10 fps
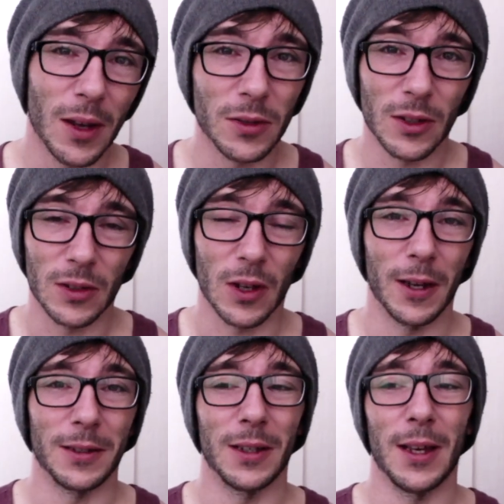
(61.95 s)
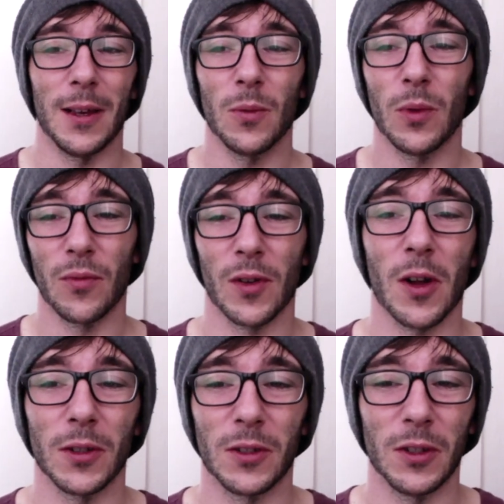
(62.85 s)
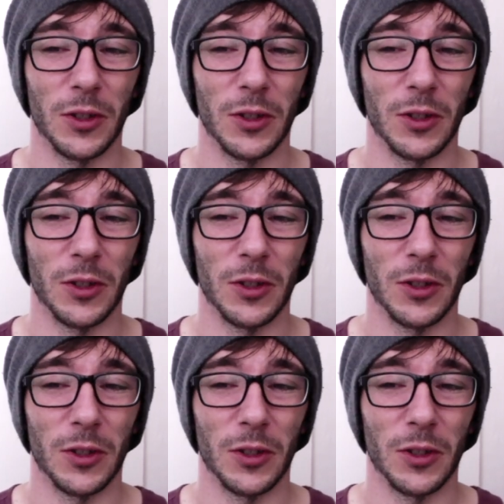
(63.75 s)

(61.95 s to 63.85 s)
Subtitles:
our society with regards to